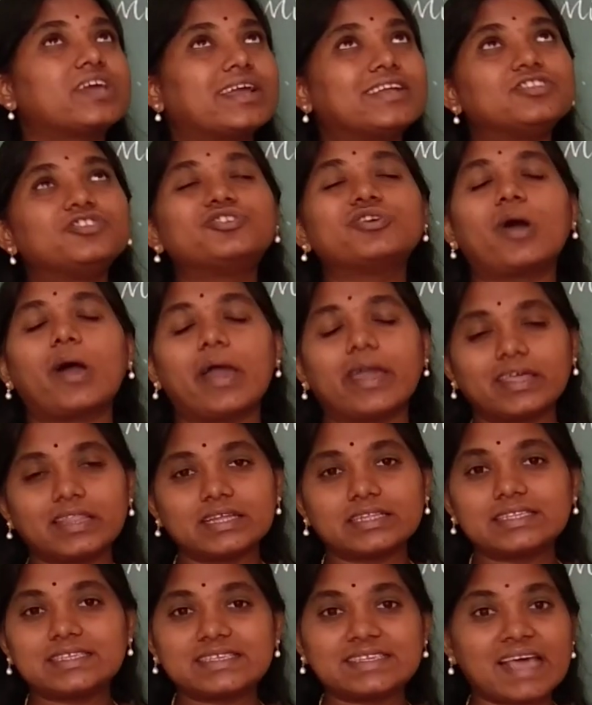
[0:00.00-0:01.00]
enjoy
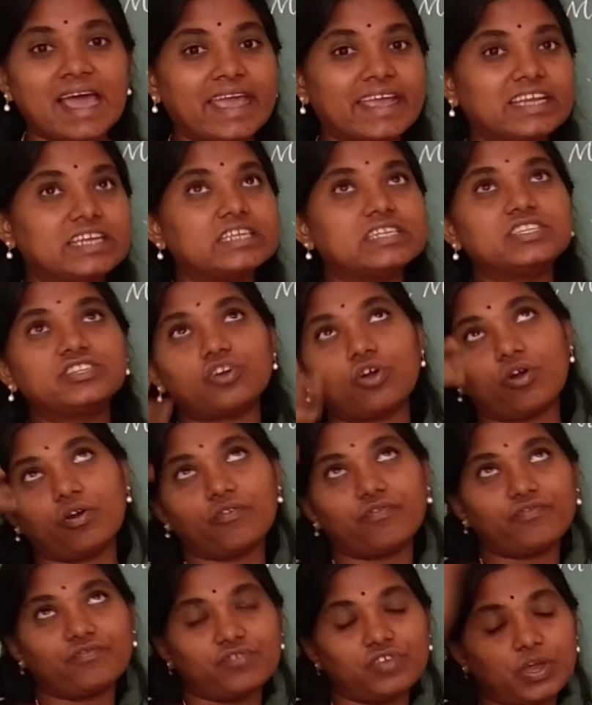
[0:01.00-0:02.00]
that sight
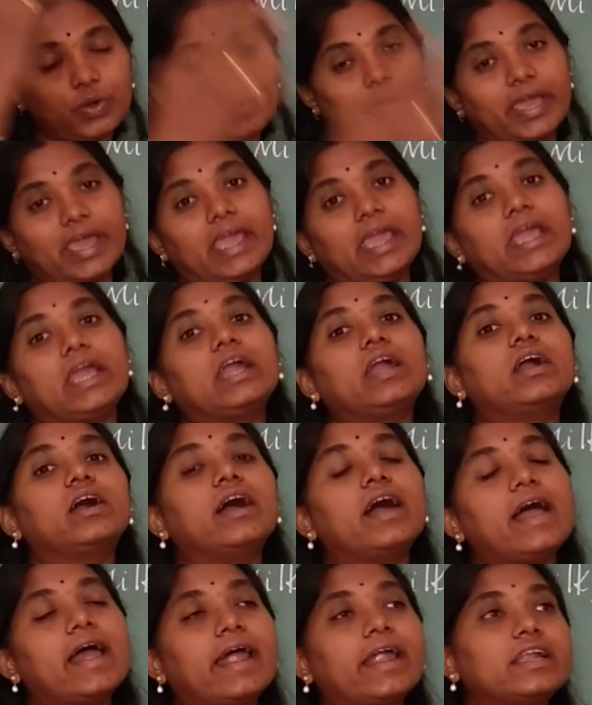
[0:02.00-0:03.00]
of viewing
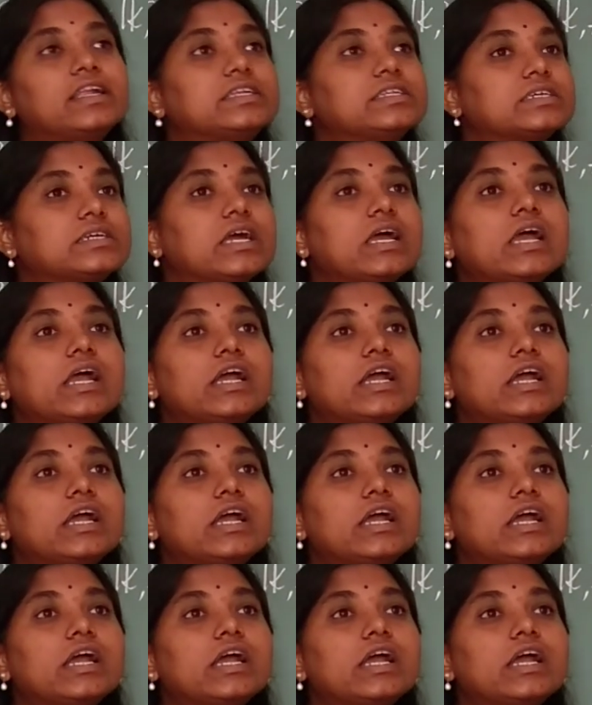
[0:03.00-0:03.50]
and